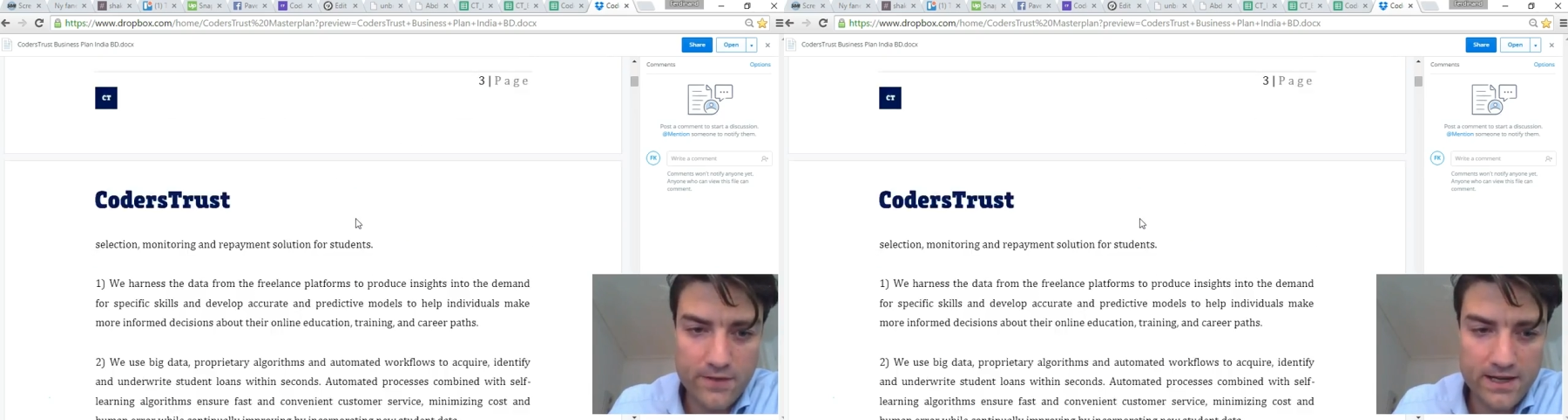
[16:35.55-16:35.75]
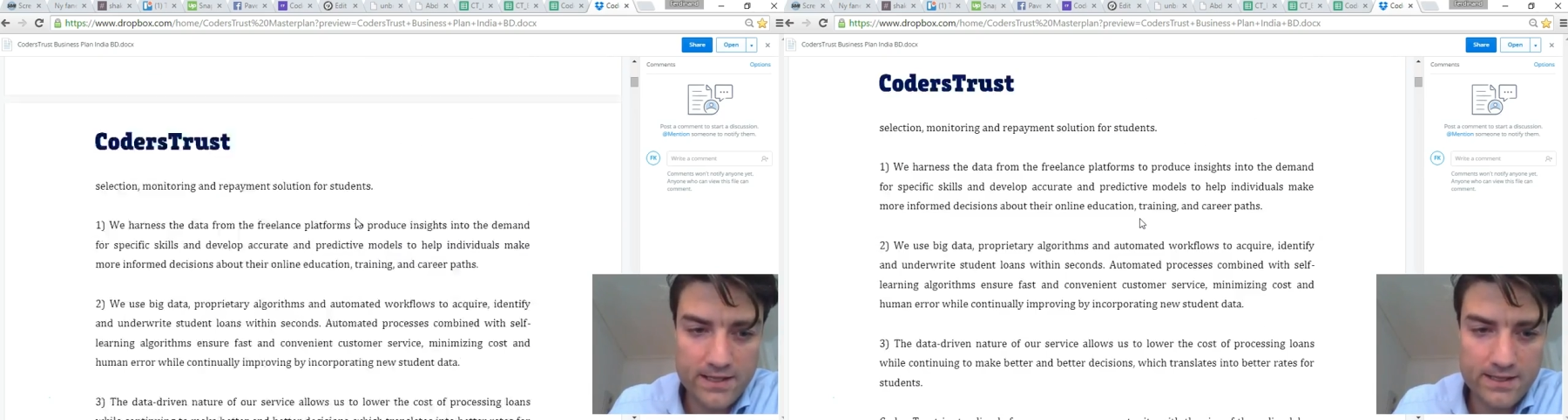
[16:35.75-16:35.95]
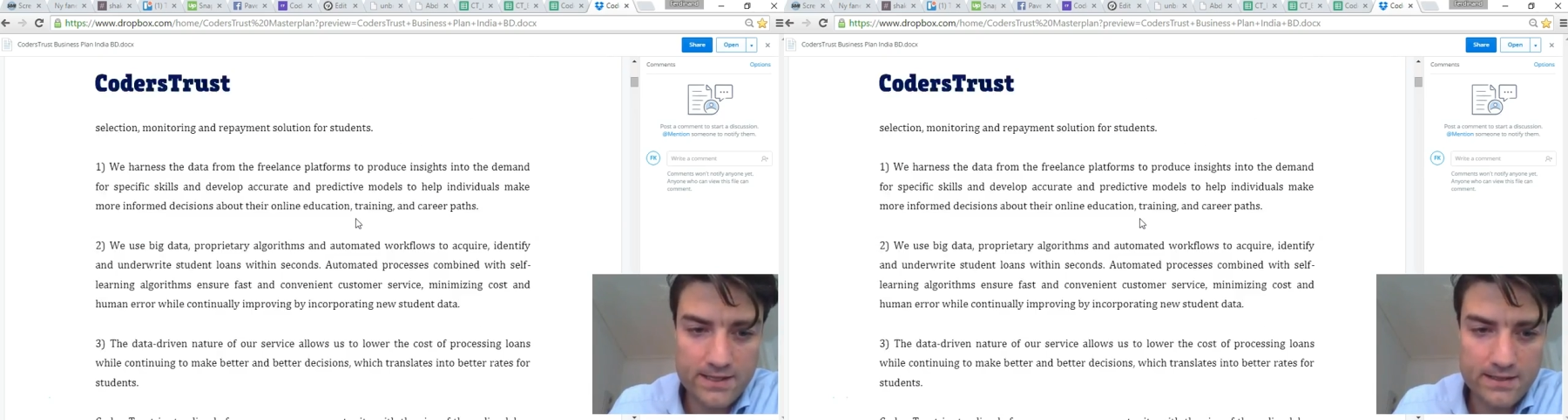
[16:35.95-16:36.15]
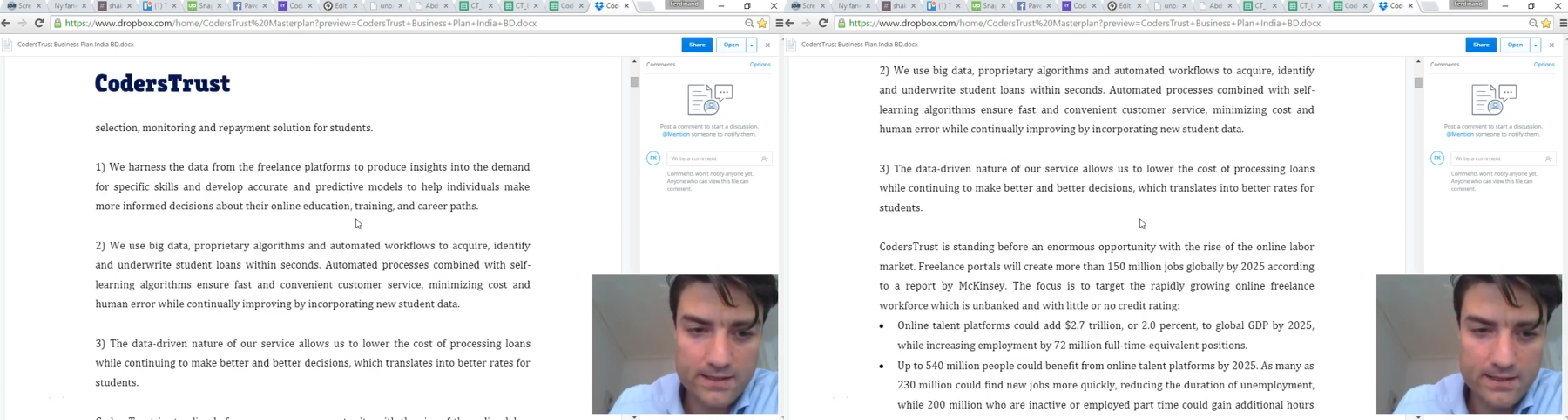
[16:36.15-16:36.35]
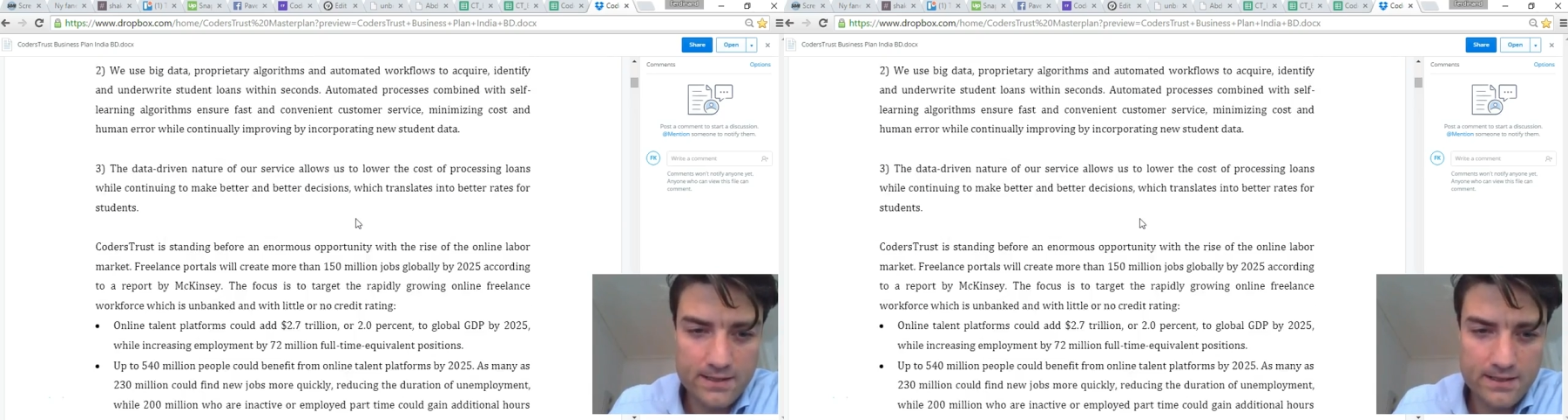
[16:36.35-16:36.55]
finances,
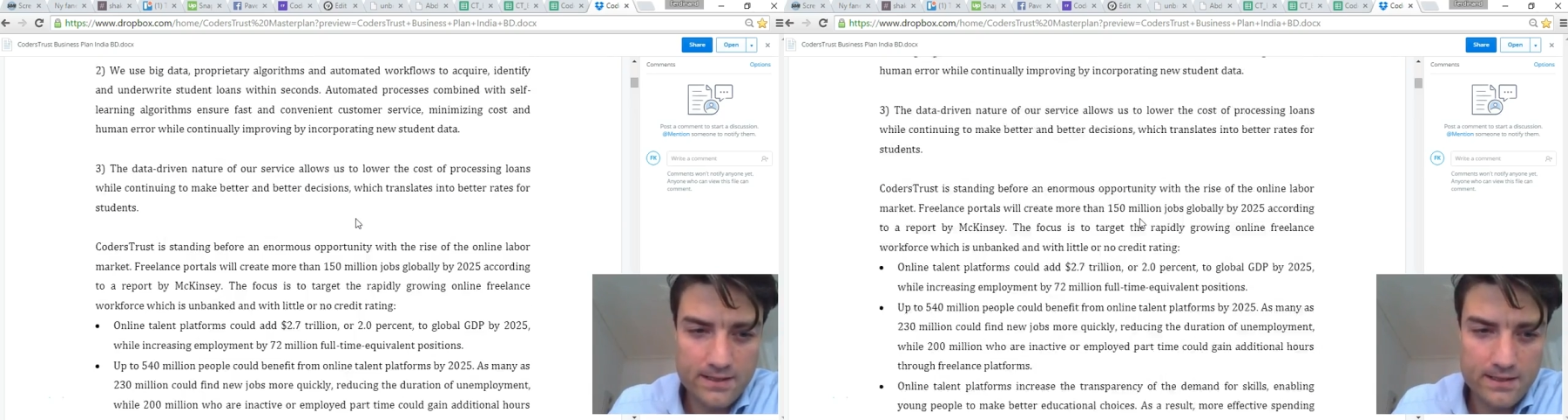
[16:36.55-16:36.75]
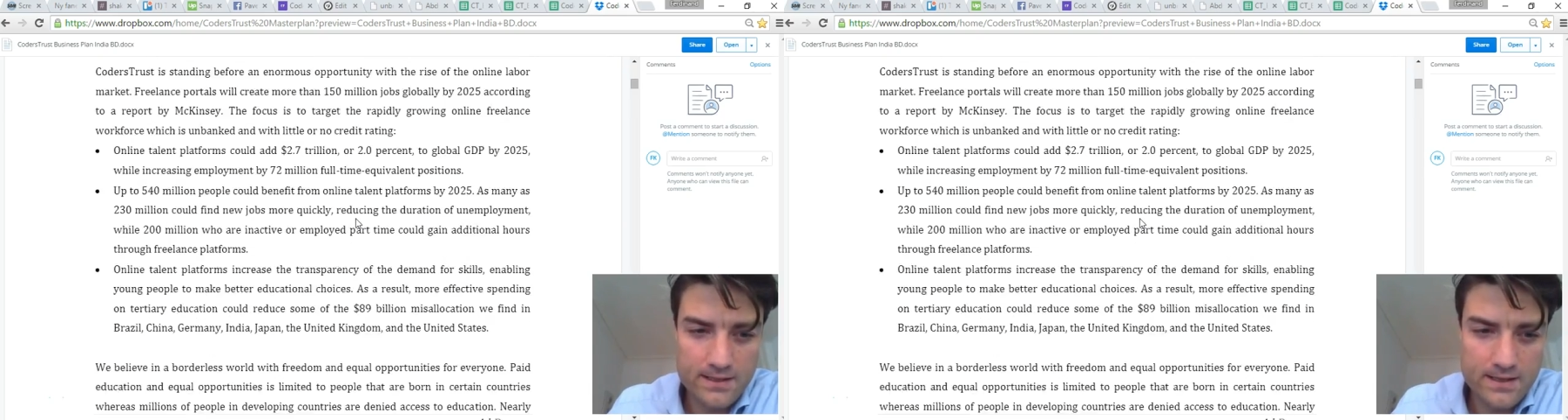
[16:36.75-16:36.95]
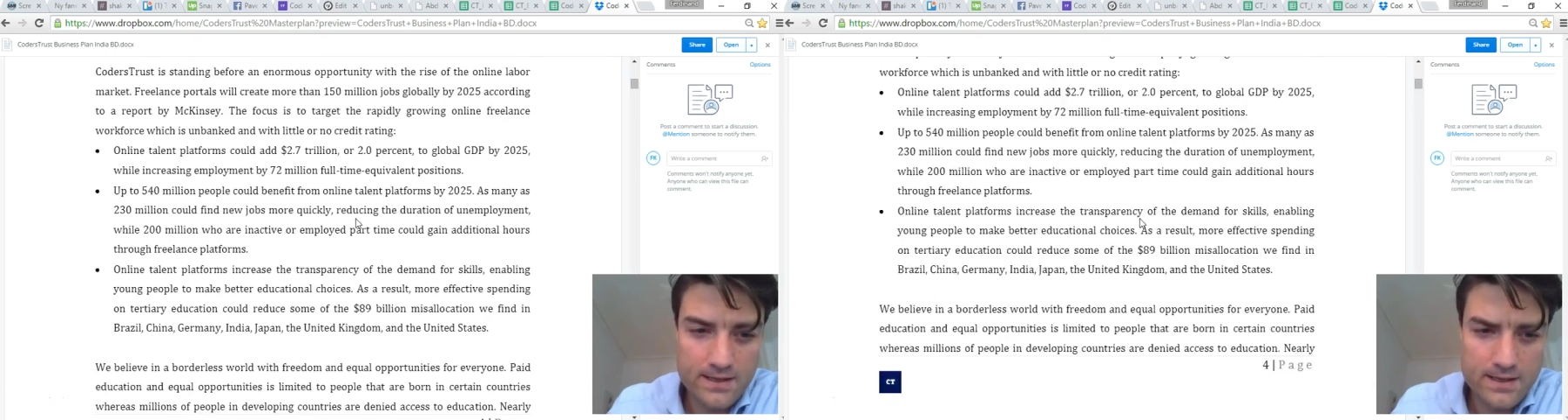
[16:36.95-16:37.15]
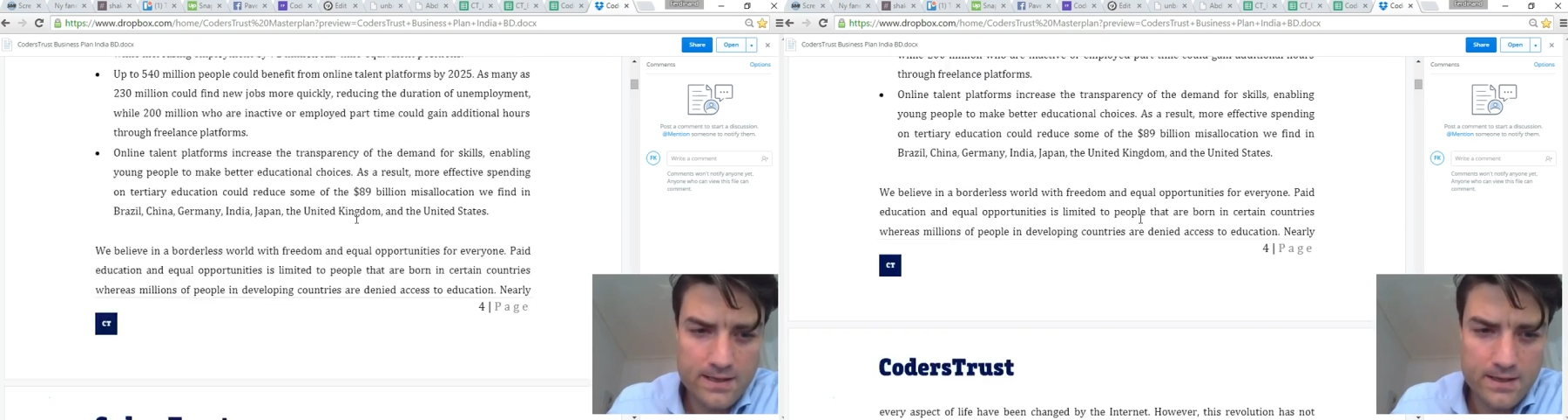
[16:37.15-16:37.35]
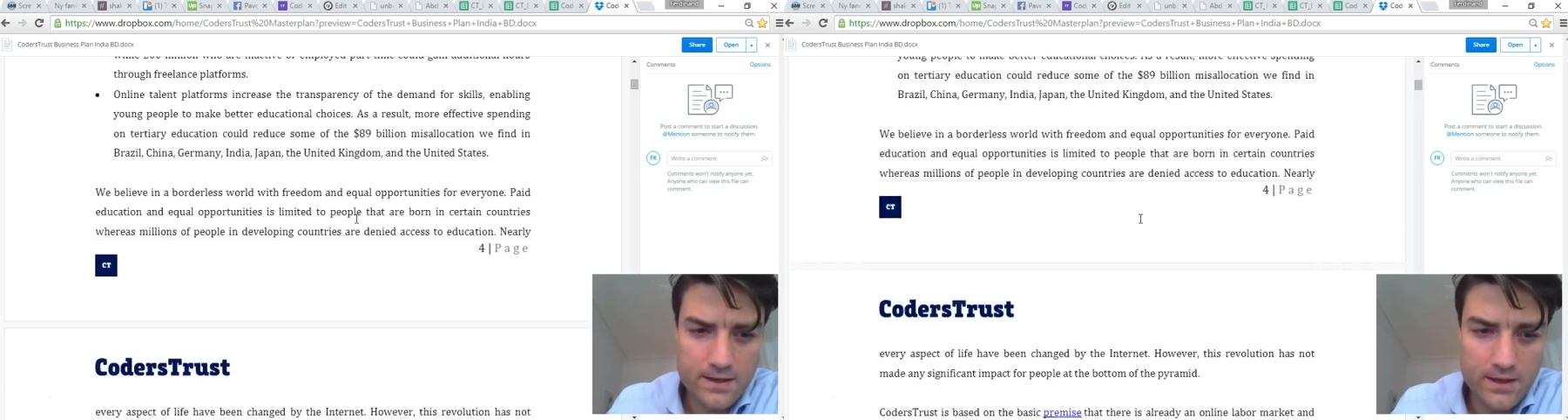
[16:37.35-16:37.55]

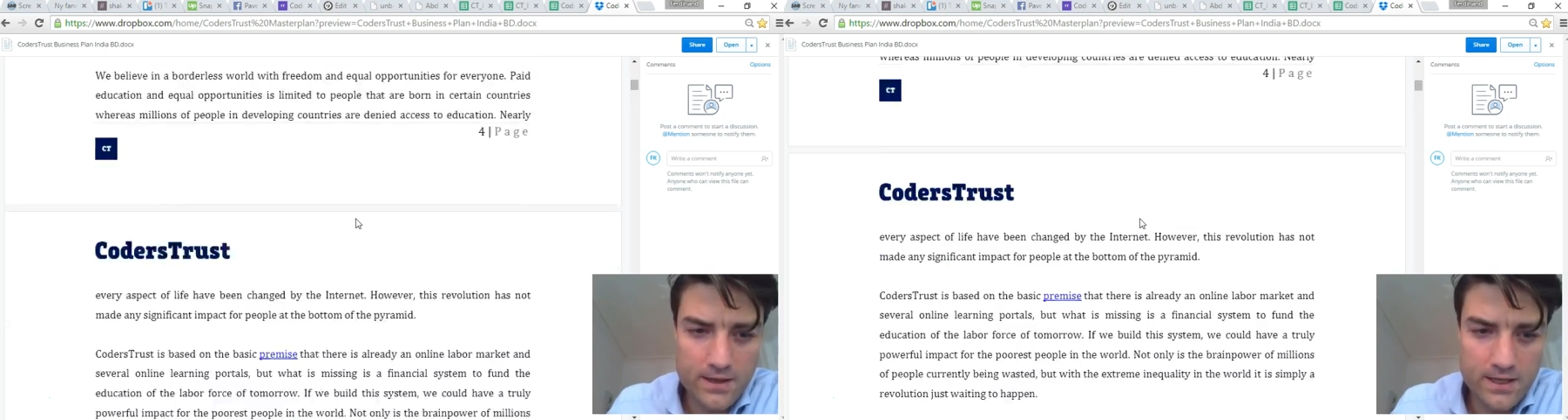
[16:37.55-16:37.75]
and